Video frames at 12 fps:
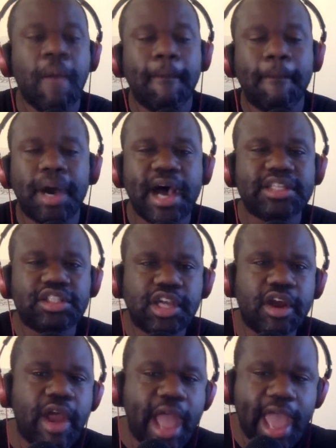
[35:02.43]
Bust
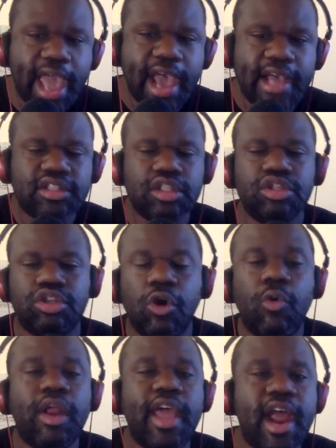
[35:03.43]
your ass,
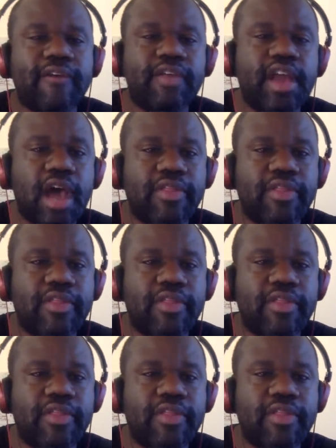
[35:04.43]
do what every